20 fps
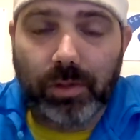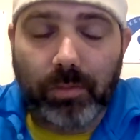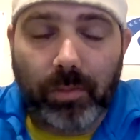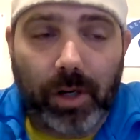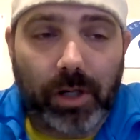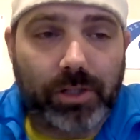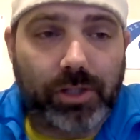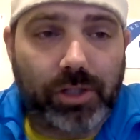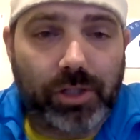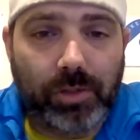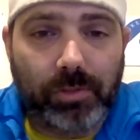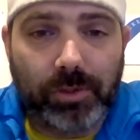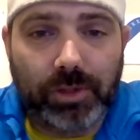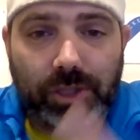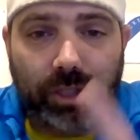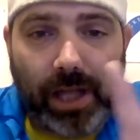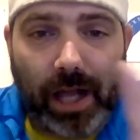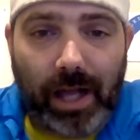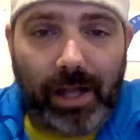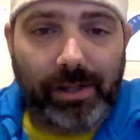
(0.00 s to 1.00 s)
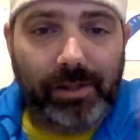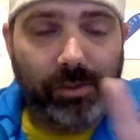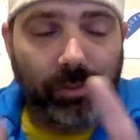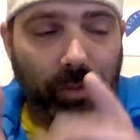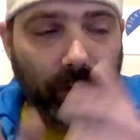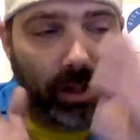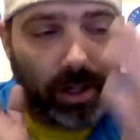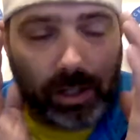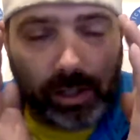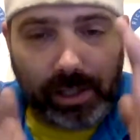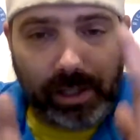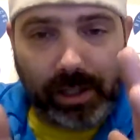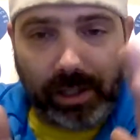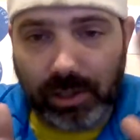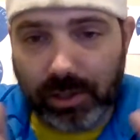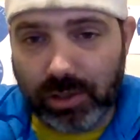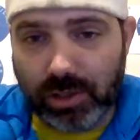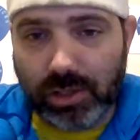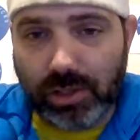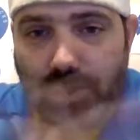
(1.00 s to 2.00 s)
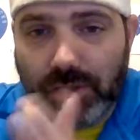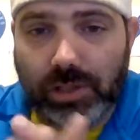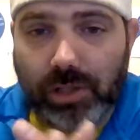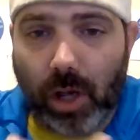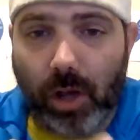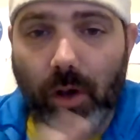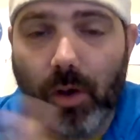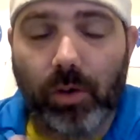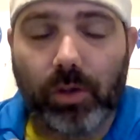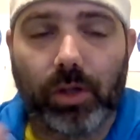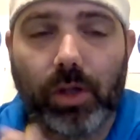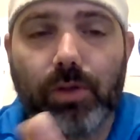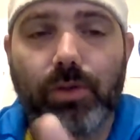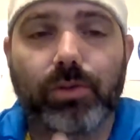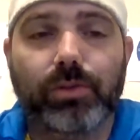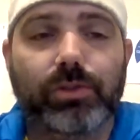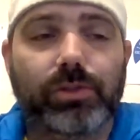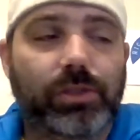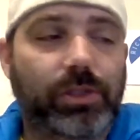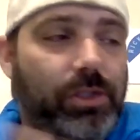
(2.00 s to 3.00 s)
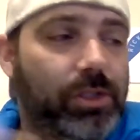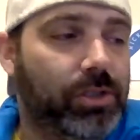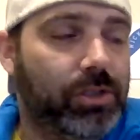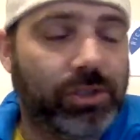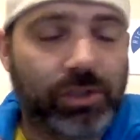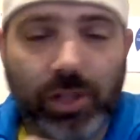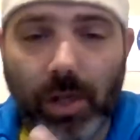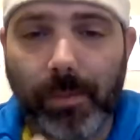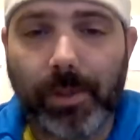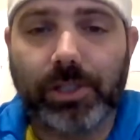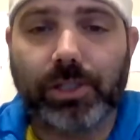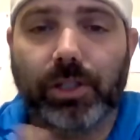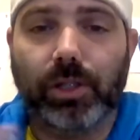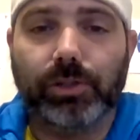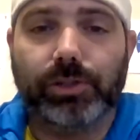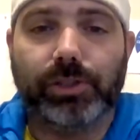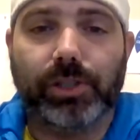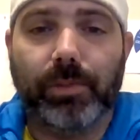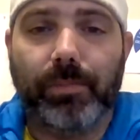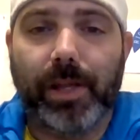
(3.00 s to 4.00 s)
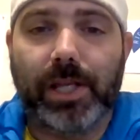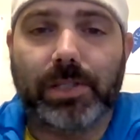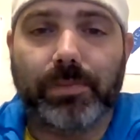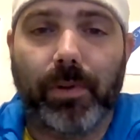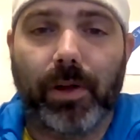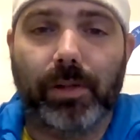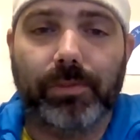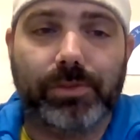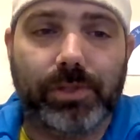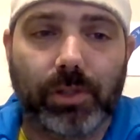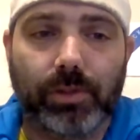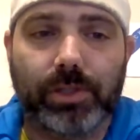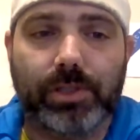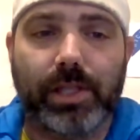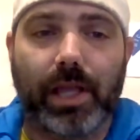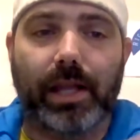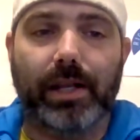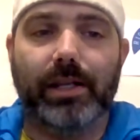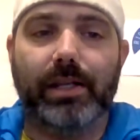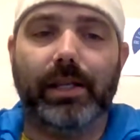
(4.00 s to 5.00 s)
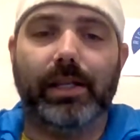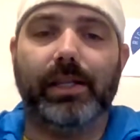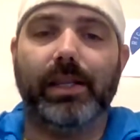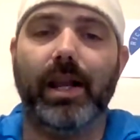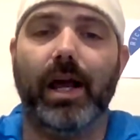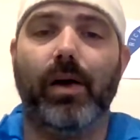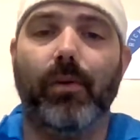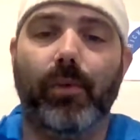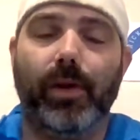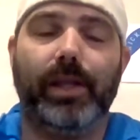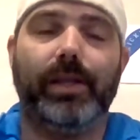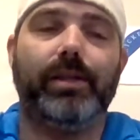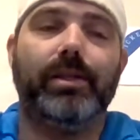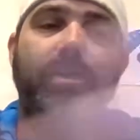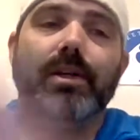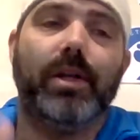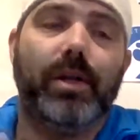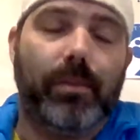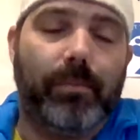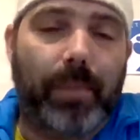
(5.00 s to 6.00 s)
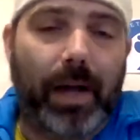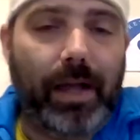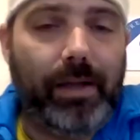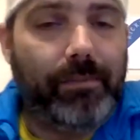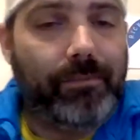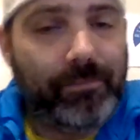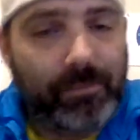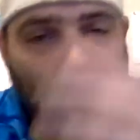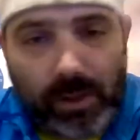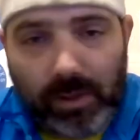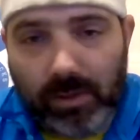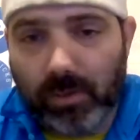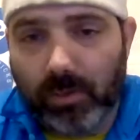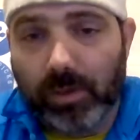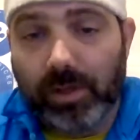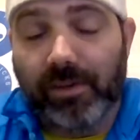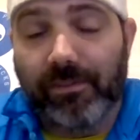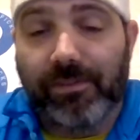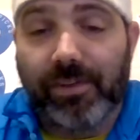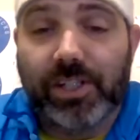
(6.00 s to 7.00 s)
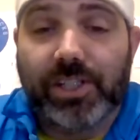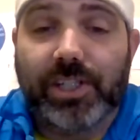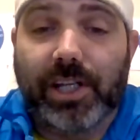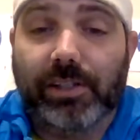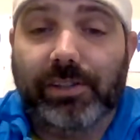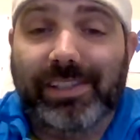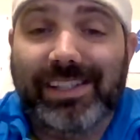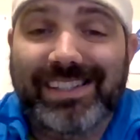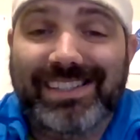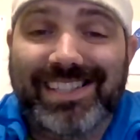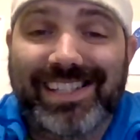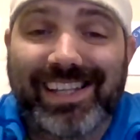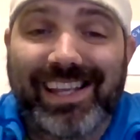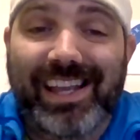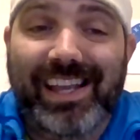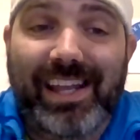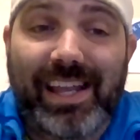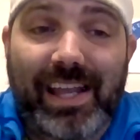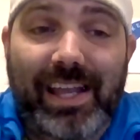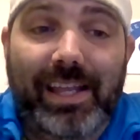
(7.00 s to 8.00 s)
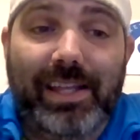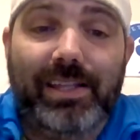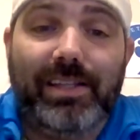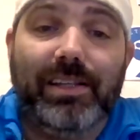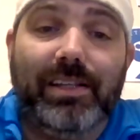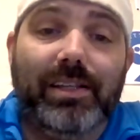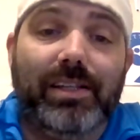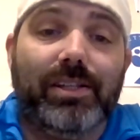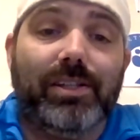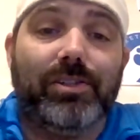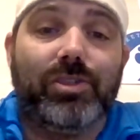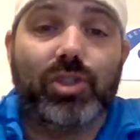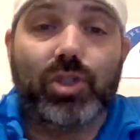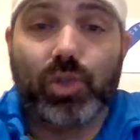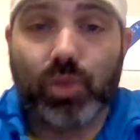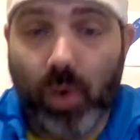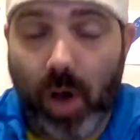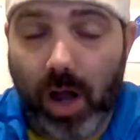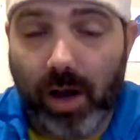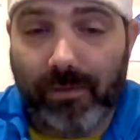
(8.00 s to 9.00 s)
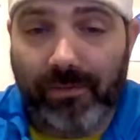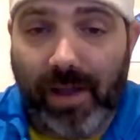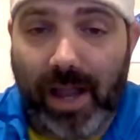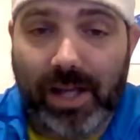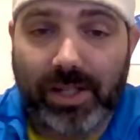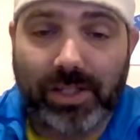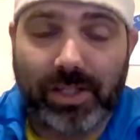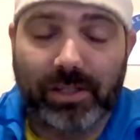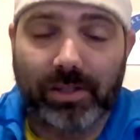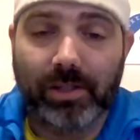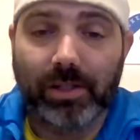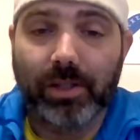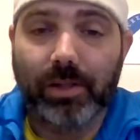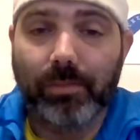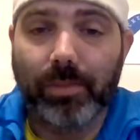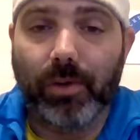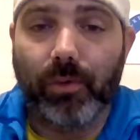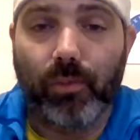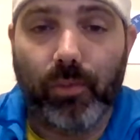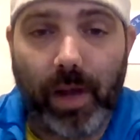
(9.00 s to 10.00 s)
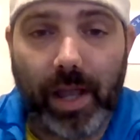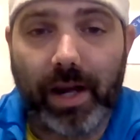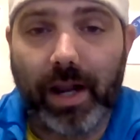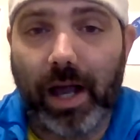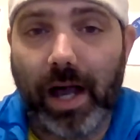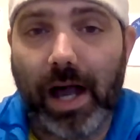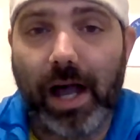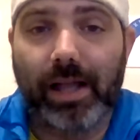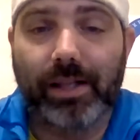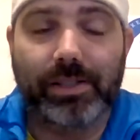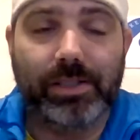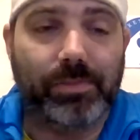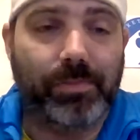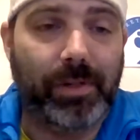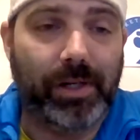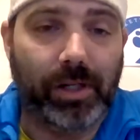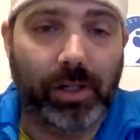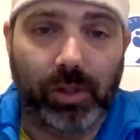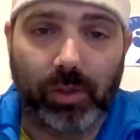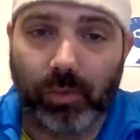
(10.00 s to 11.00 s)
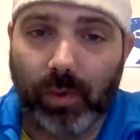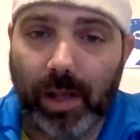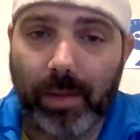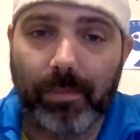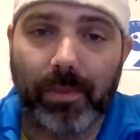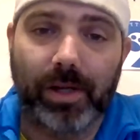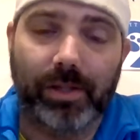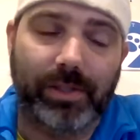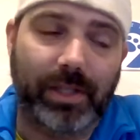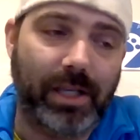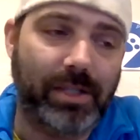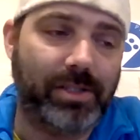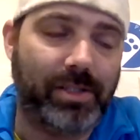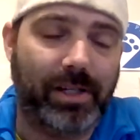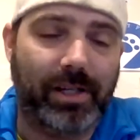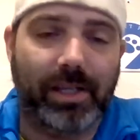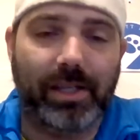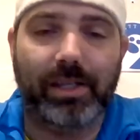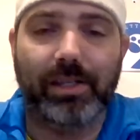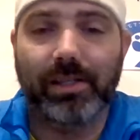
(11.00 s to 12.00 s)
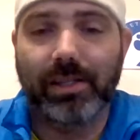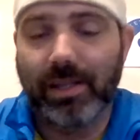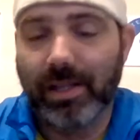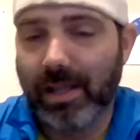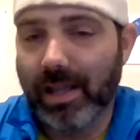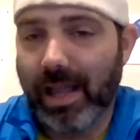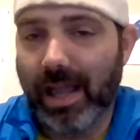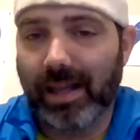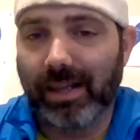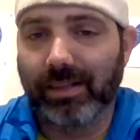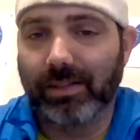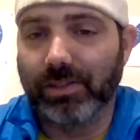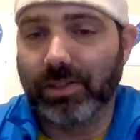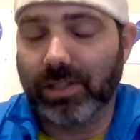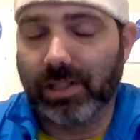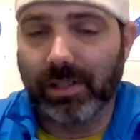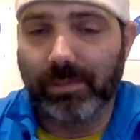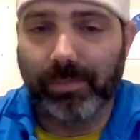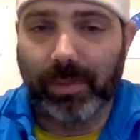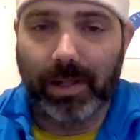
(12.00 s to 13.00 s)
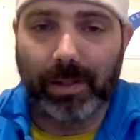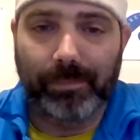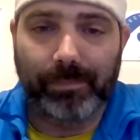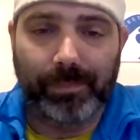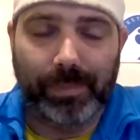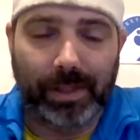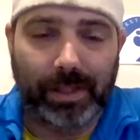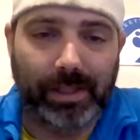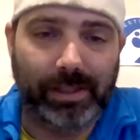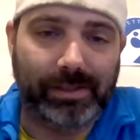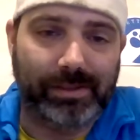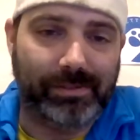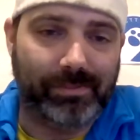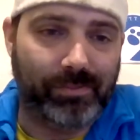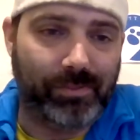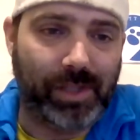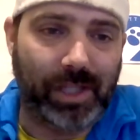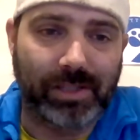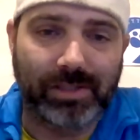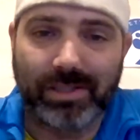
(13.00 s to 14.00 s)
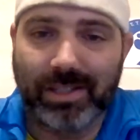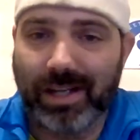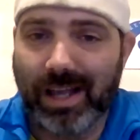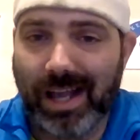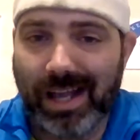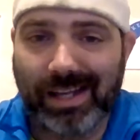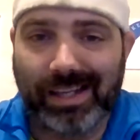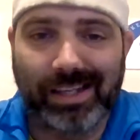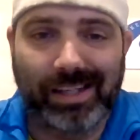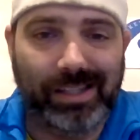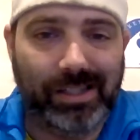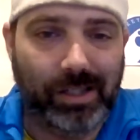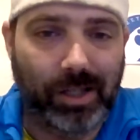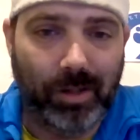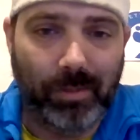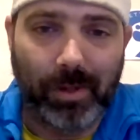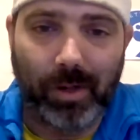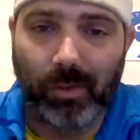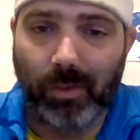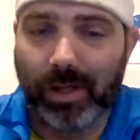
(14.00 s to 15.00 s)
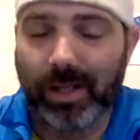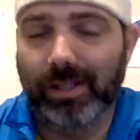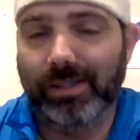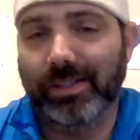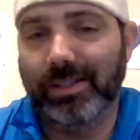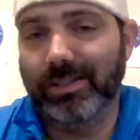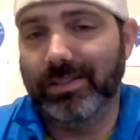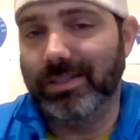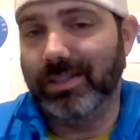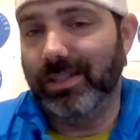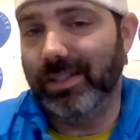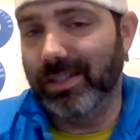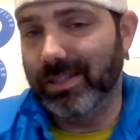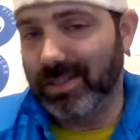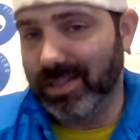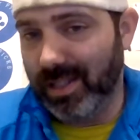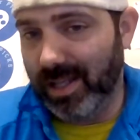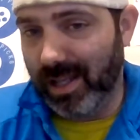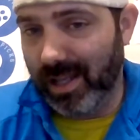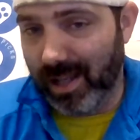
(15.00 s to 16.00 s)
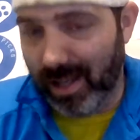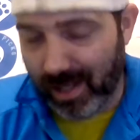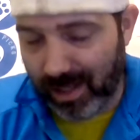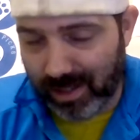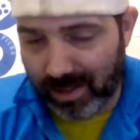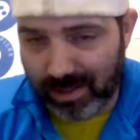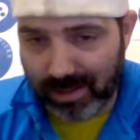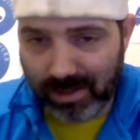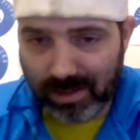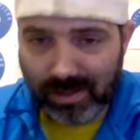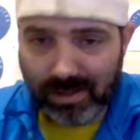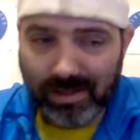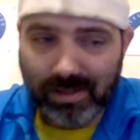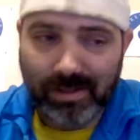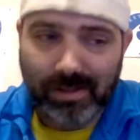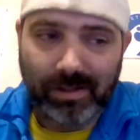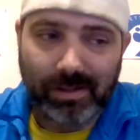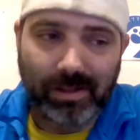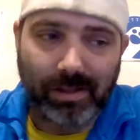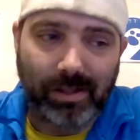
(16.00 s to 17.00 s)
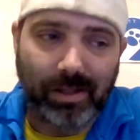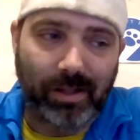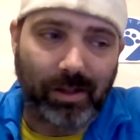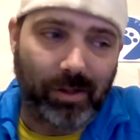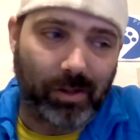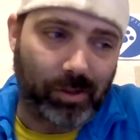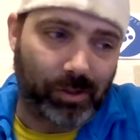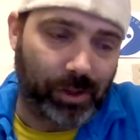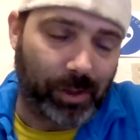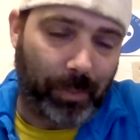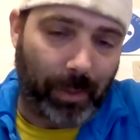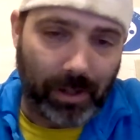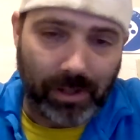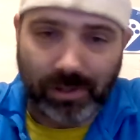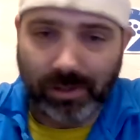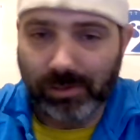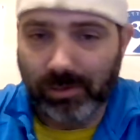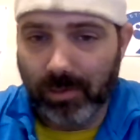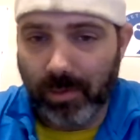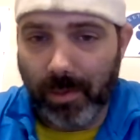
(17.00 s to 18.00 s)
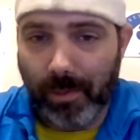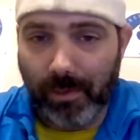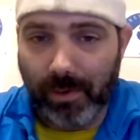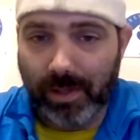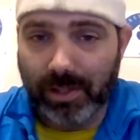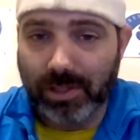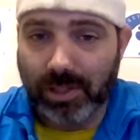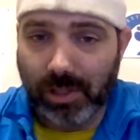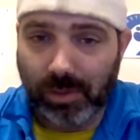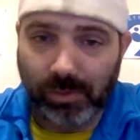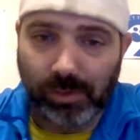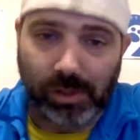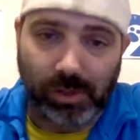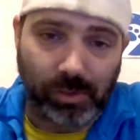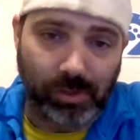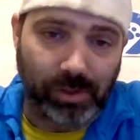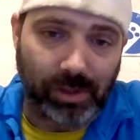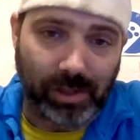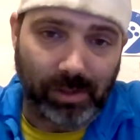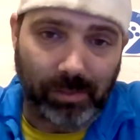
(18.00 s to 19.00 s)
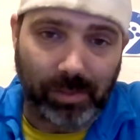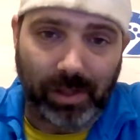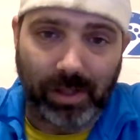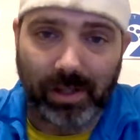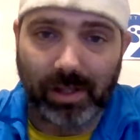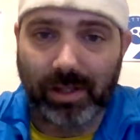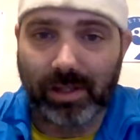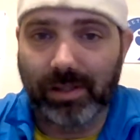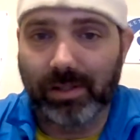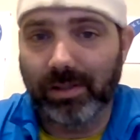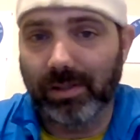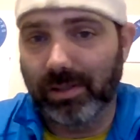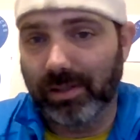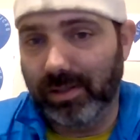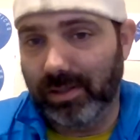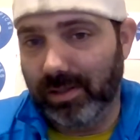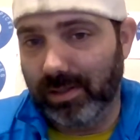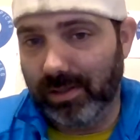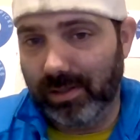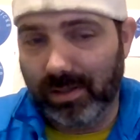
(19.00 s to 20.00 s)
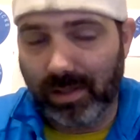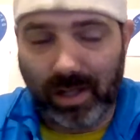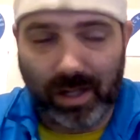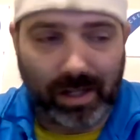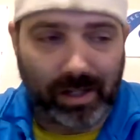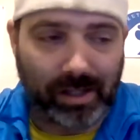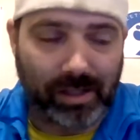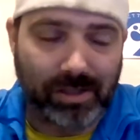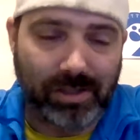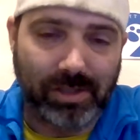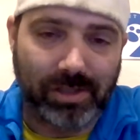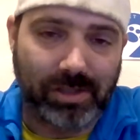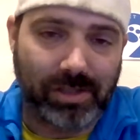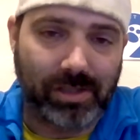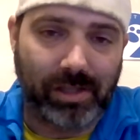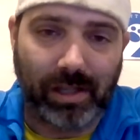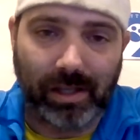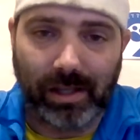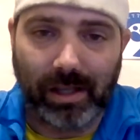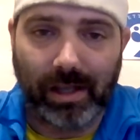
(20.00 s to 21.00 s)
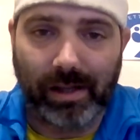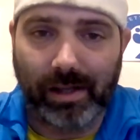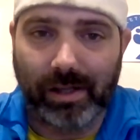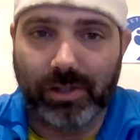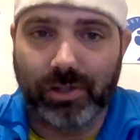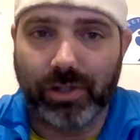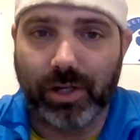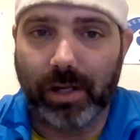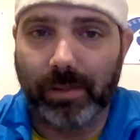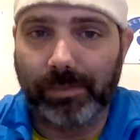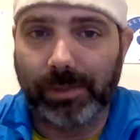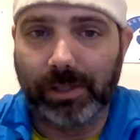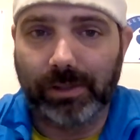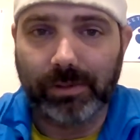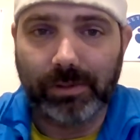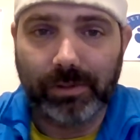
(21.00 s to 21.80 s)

March is almost gone. We are getting so close, so much closer to baseball. I'm so excited. I cannot wait. But we're going to finish out the NCAA in strong fashion. Been red hot. It's been a great month. Yesterday, had a little slip up. Uh, things in hockey didn't go my way. Things in the NCAA uh, only partially went my way. It was two and two in the NBA, and hockey just I, I got drubbed.